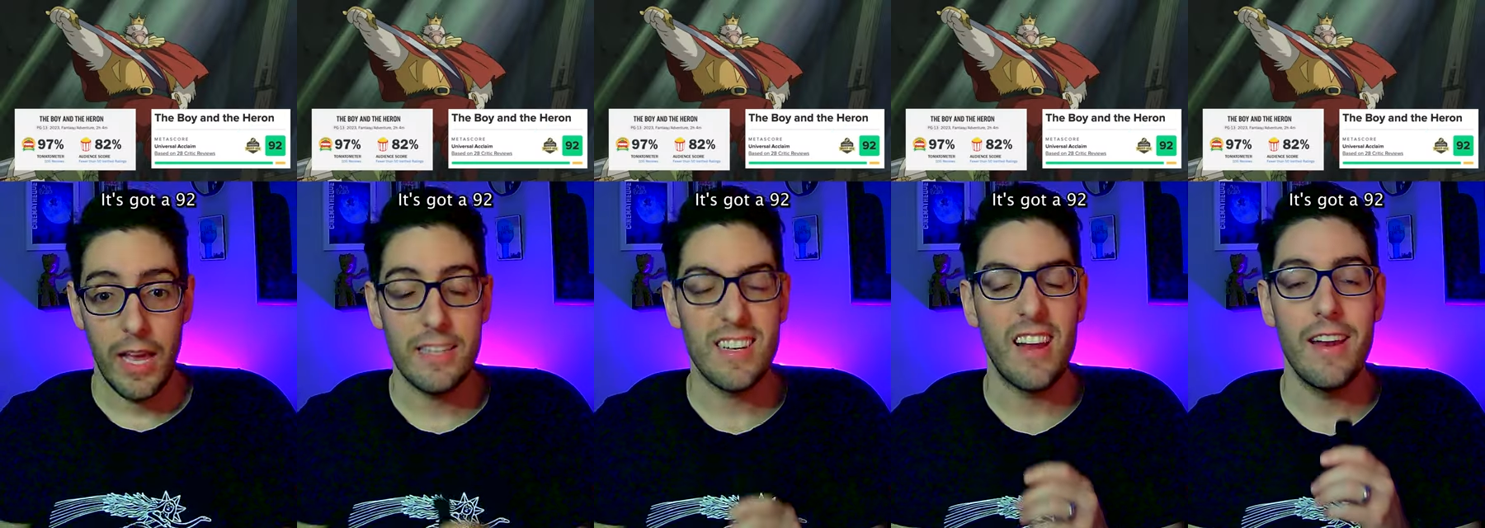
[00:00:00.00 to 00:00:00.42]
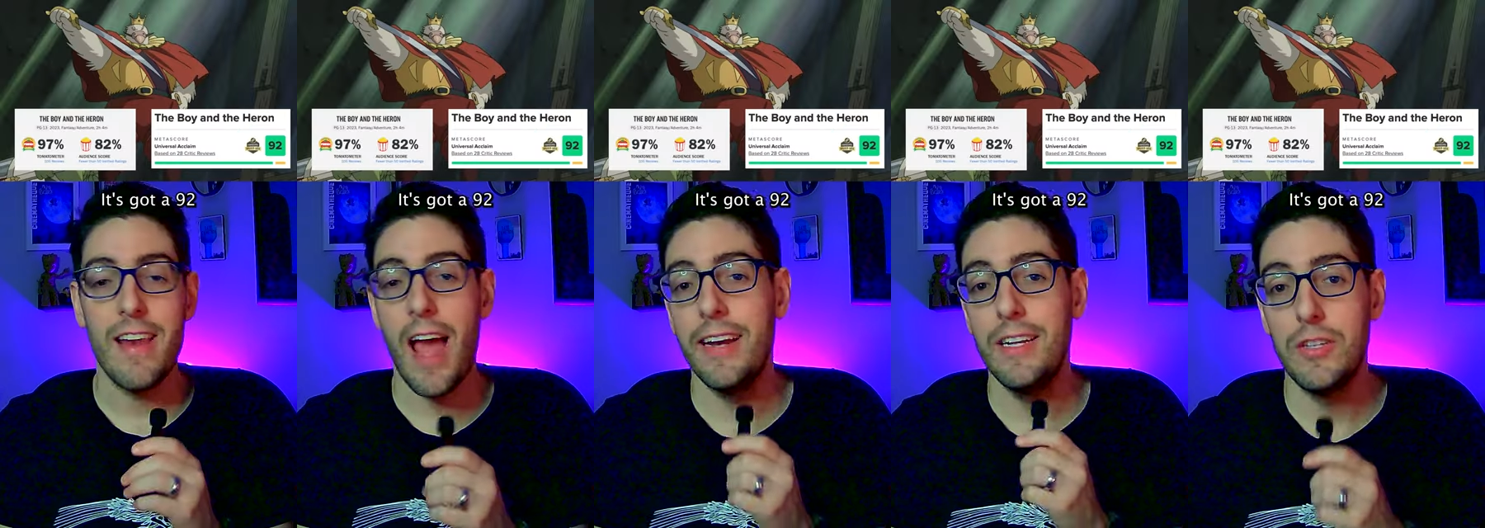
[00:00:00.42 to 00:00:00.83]
It's got a
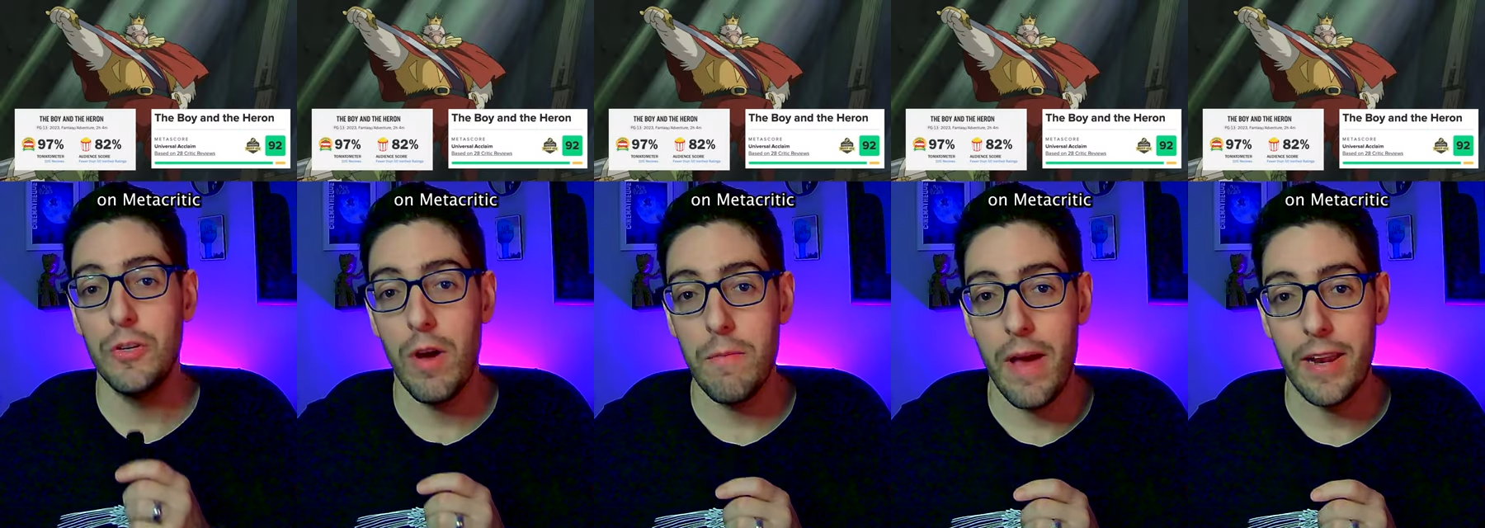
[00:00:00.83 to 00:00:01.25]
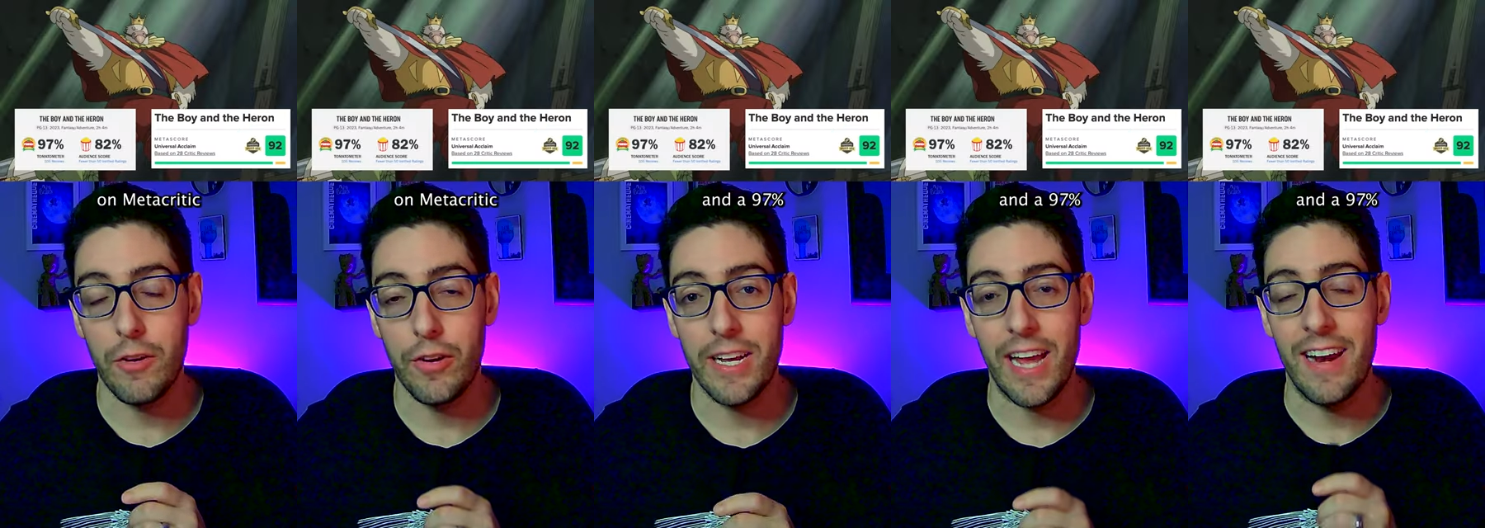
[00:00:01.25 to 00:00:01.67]
92 on
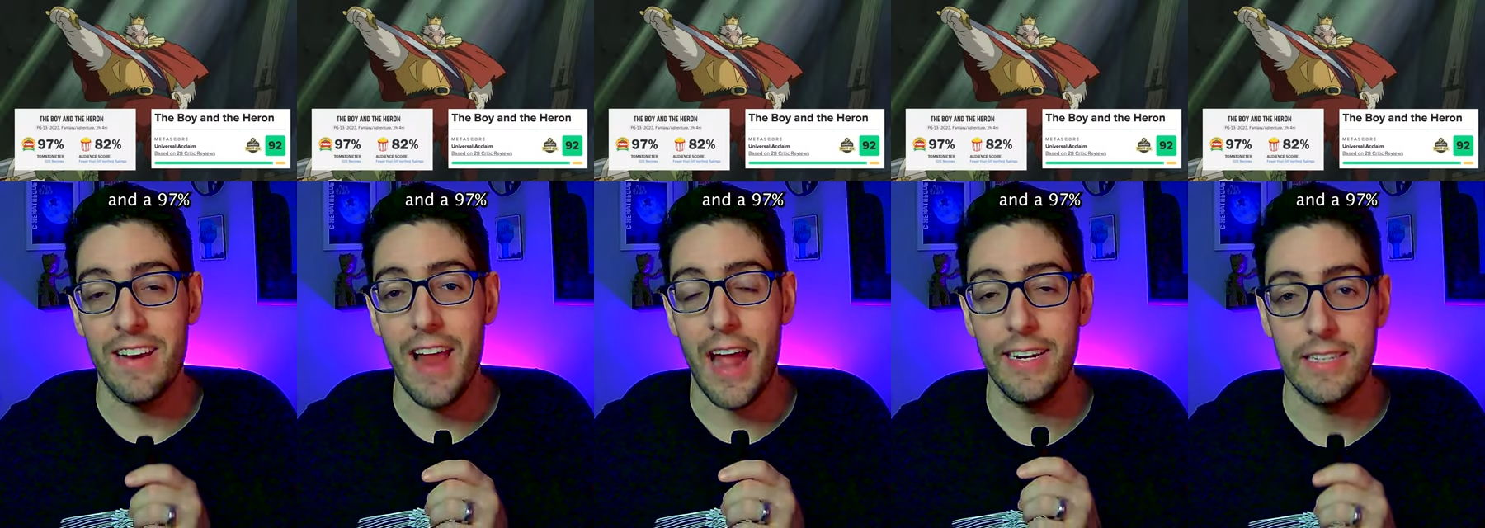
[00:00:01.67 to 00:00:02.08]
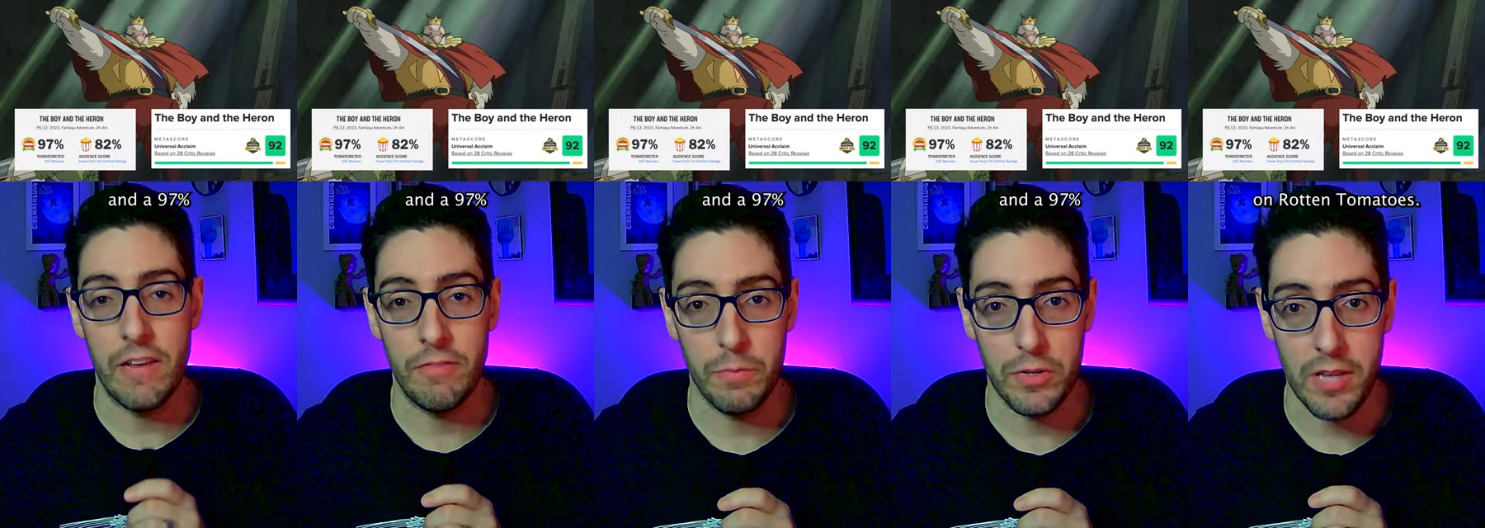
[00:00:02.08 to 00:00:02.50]
Metacritic and a
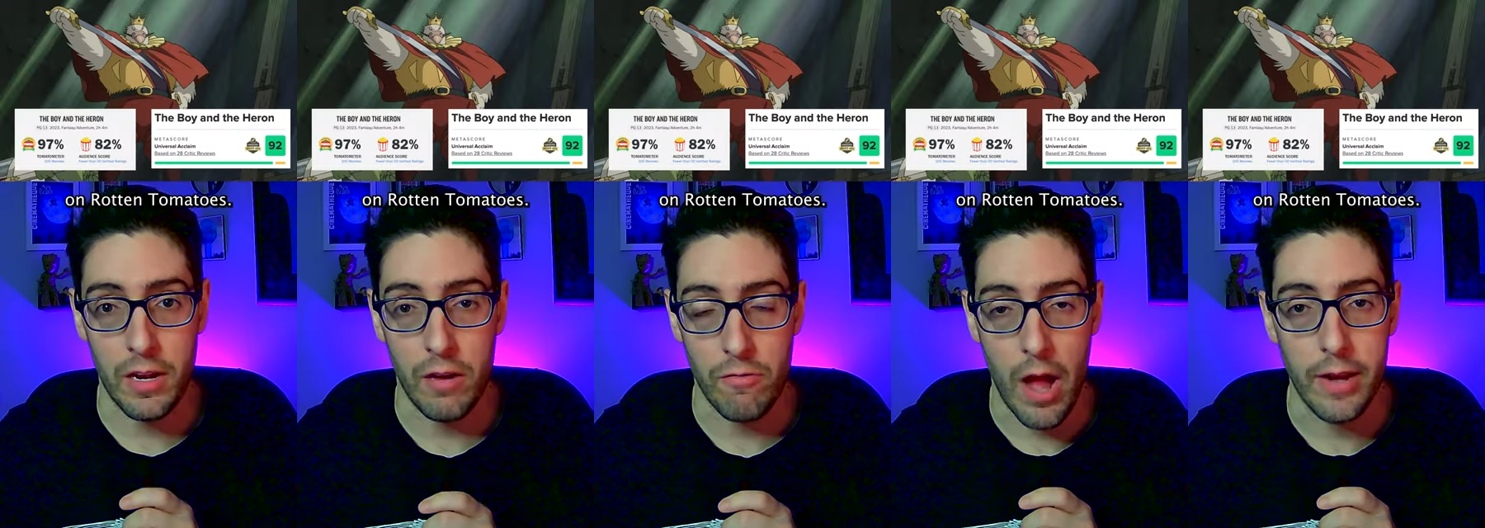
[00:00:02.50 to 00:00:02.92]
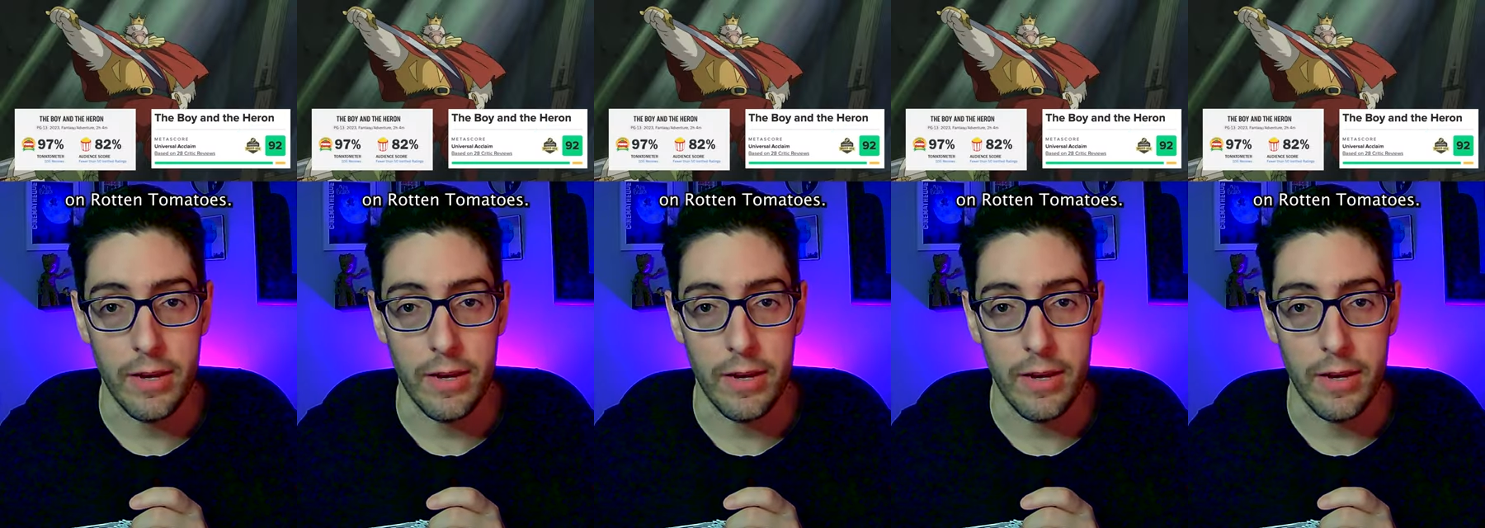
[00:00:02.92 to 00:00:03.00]
97% on Rotten